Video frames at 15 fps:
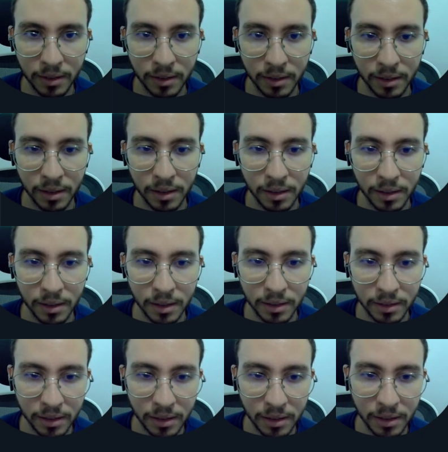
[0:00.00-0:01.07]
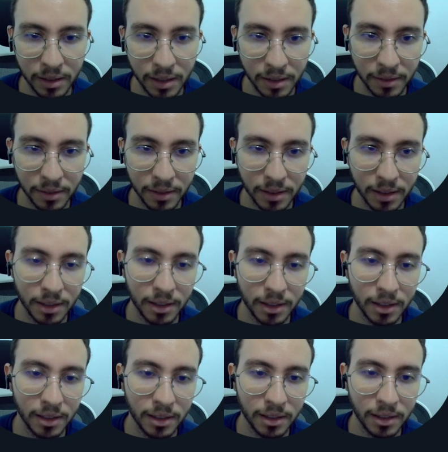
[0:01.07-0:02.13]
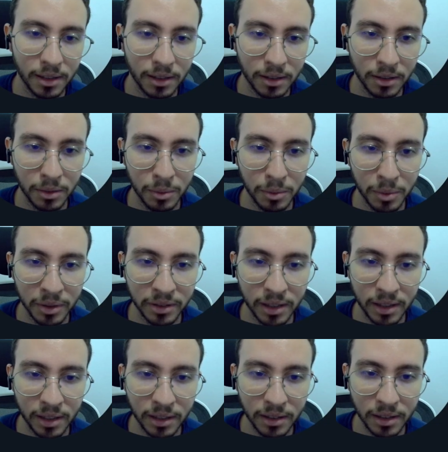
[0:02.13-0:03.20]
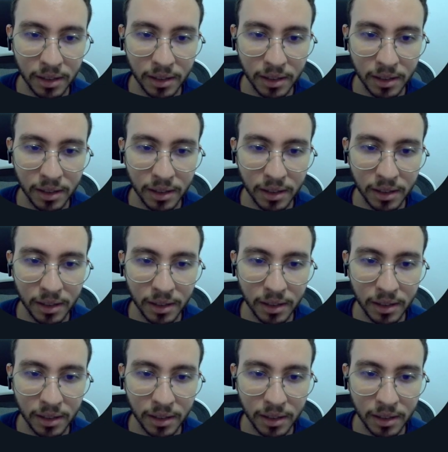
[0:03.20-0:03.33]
see. Yeah, was that.